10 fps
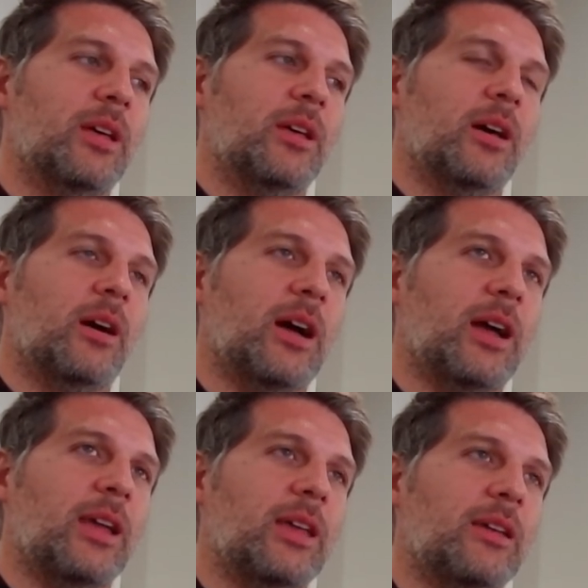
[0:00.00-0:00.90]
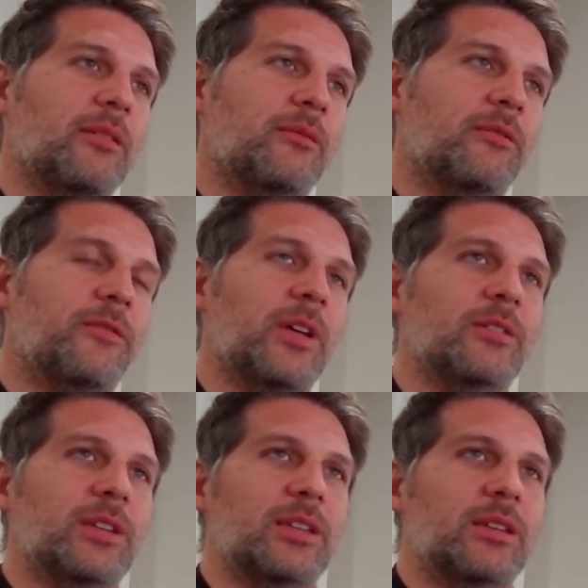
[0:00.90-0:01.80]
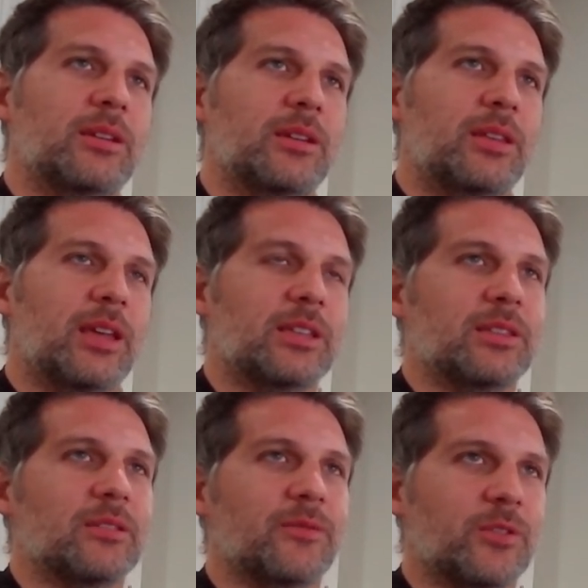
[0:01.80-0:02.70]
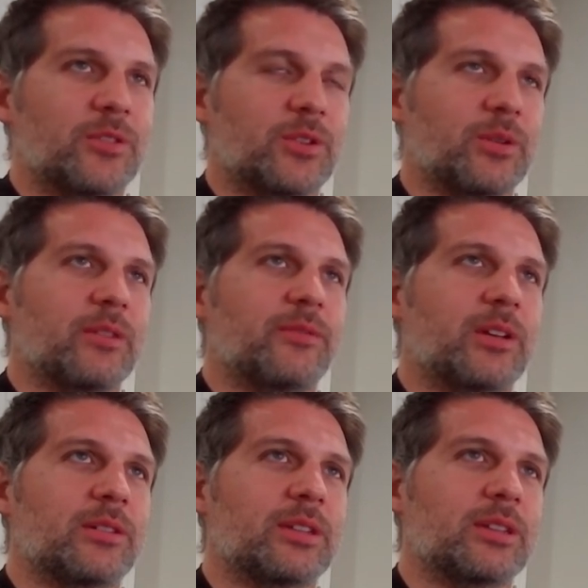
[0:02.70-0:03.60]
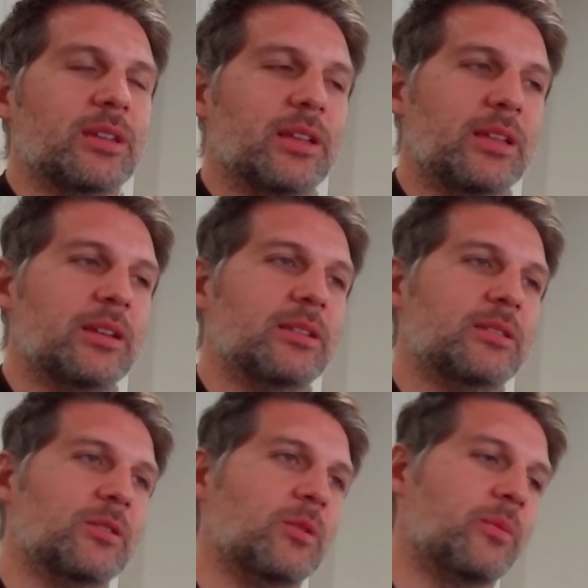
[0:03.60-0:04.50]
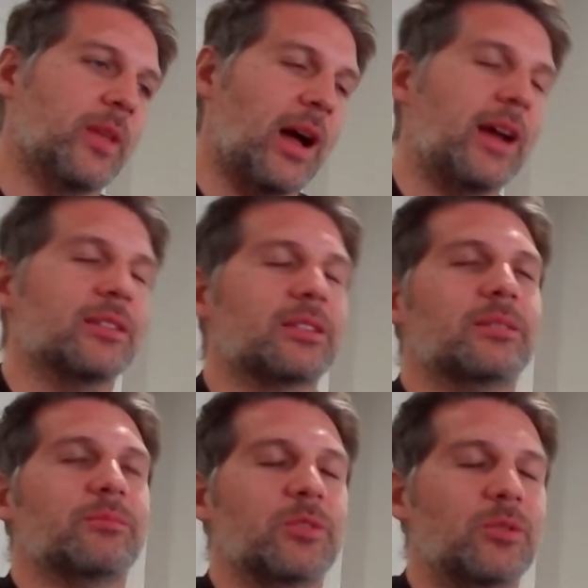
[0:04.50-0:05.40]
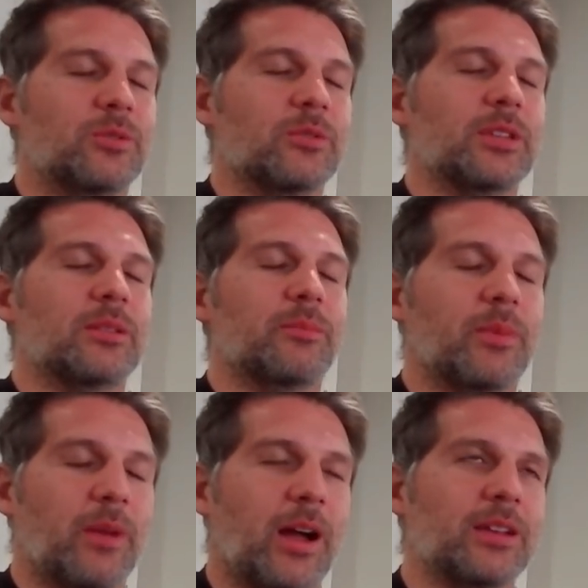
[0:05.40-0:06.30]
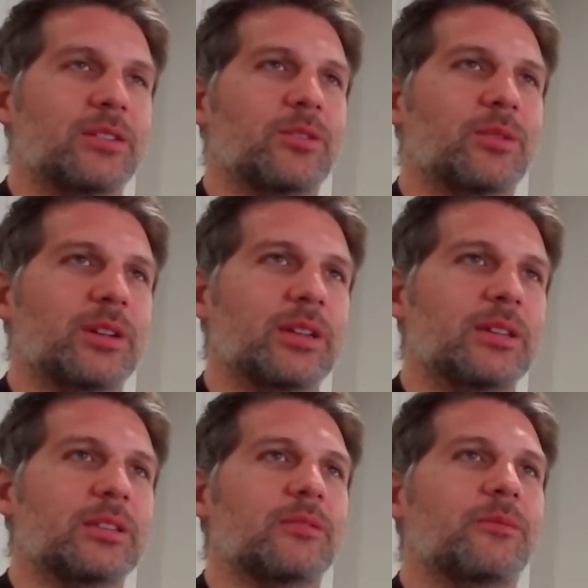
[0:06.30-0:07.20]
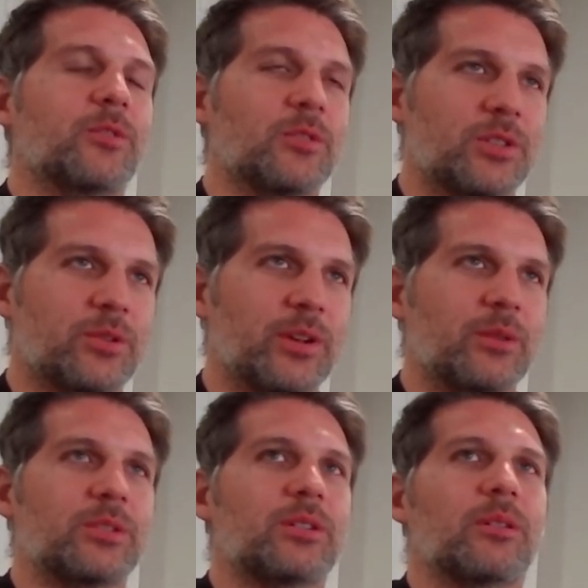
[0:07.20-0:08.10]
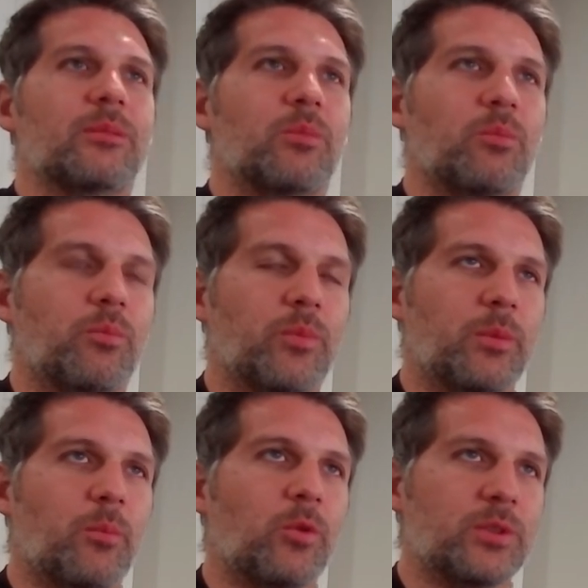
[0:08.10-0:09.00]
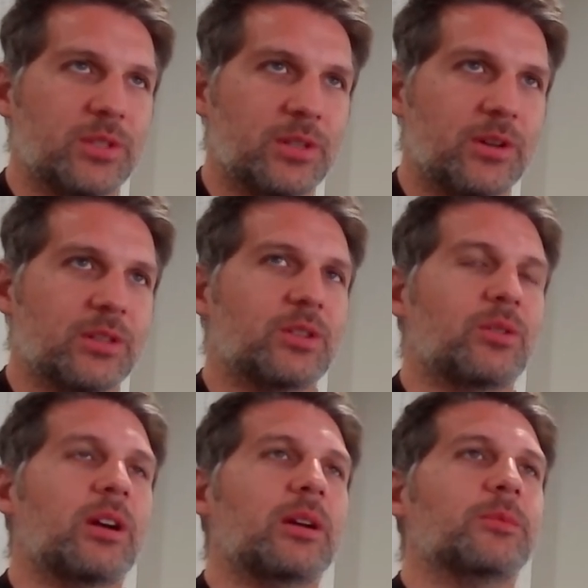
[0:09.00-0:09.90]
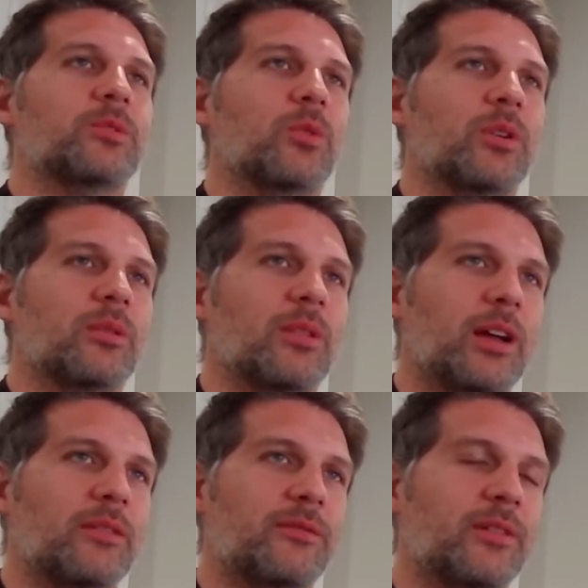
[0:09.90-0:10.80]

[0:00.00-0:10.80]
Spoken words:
high felony cases, first degree felony. And so usually highest degree is first degree, which are the more serious crimes where life